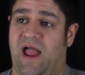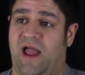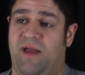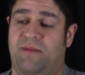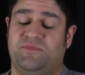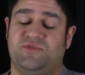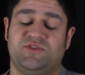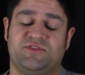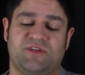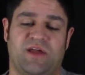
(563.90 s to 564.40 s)

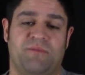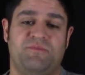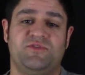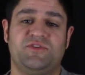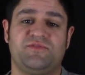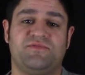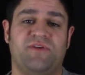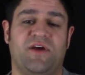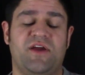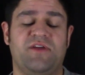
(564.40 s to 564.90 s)
I'm
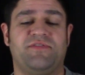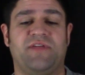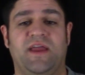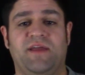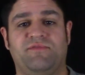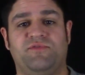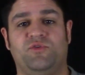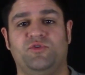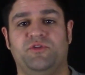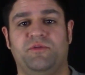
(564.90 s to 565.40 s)
just very
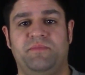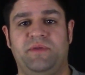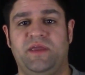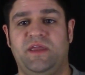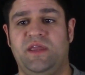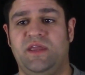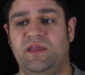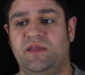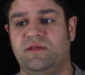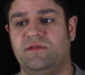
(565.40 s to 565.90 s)
thankful to
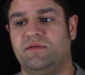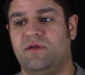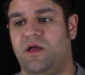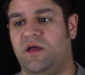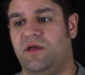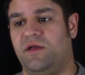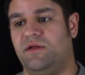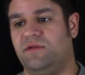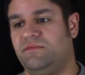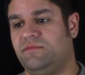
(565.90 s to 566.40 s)
be
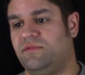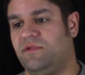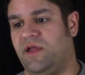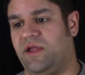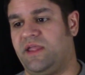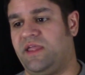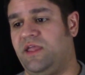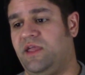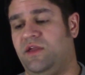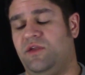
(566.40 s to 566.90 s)

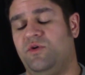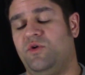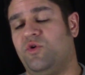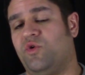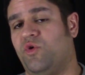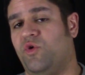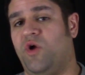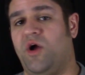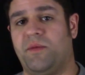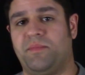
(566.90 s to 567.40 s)
a kid who
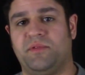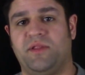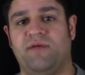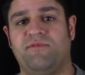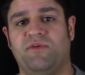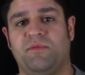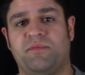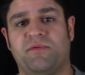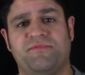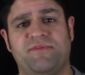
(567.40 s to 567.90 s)
grew up
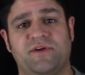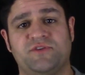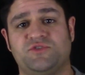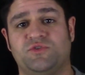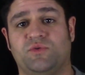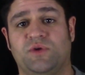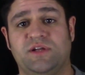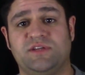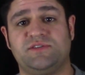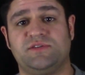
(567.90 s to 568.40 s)
loving
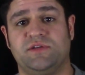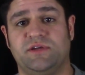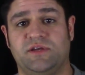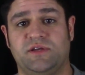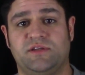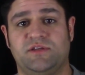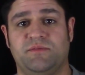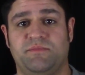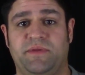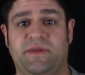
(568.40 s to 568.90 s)
professional
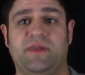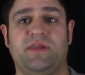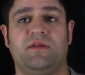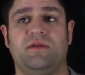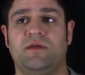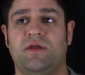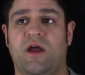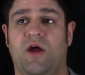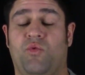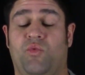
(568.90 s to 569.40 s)
wrestling, to be
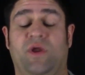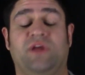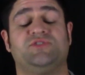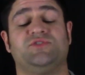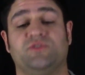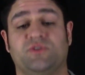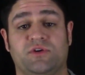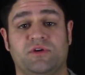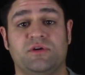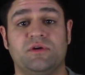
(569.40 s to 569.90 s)
a
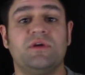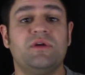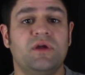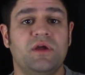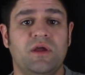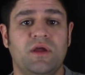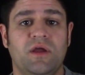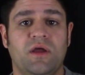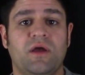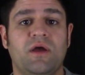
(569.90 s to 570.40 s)
wrestler,
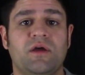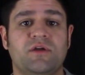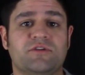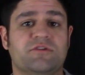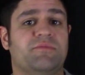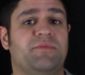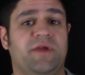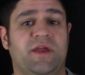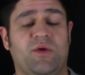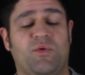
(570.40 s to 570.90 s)

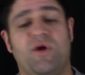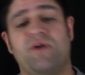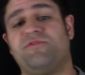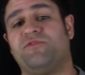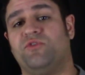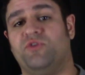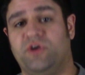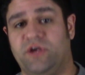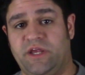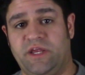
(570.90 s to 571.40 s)
to be a
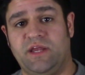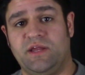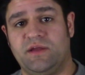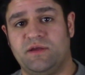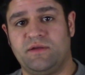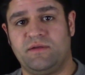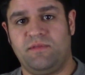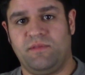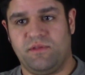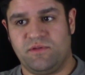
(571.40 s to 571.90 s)
referee,
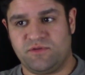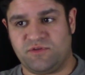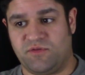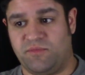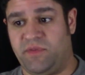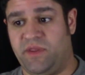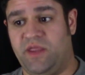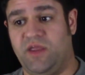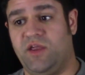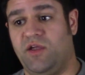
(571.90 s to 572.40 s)

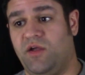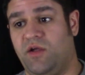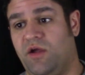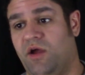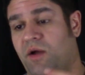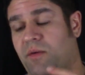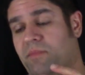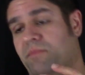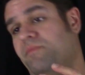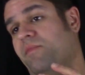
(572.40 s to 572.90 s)
to be
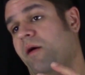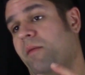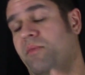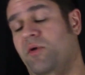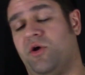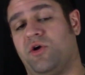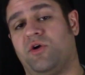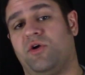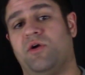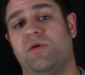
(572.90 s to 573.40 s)
a
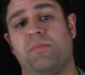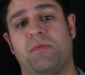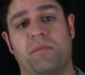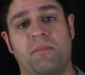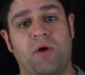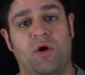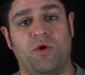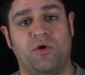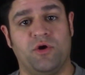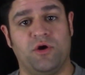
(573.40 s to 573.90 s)
booker, a
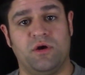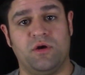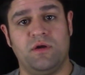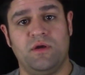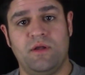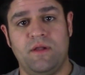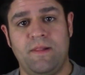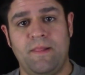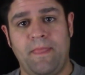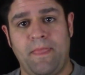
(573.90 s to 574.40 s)
promoter,
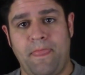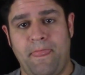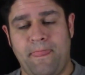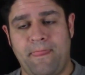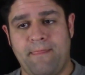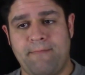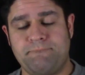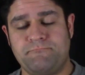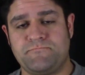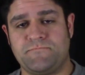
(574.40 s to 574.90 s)

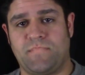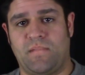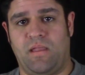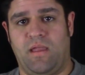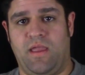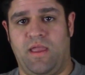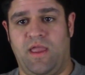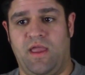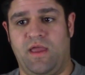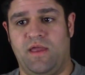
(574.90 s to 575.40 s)

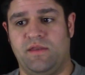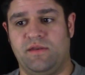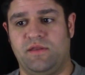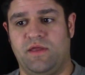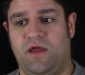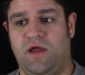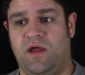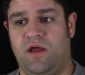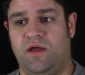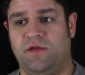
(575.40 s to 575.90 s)
and
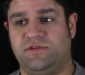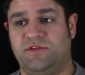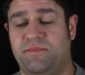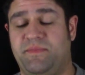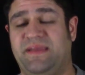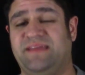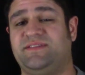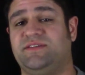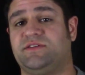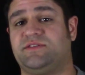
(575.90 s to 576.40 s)
to
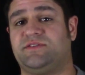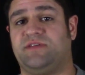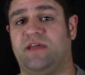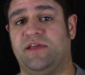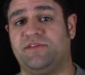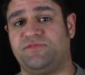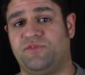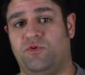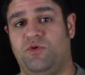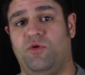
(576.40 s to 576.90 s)
be
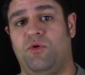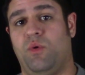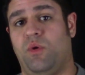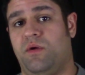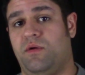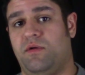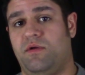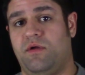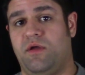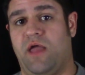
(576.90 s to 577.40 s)

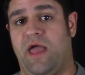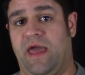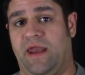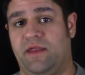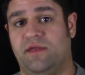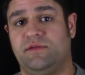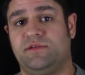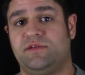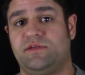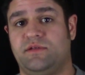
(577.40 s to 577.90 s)
successful
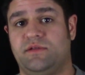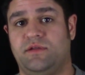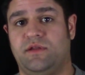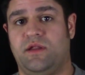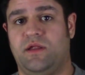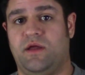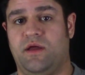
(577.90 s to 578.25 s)
at it.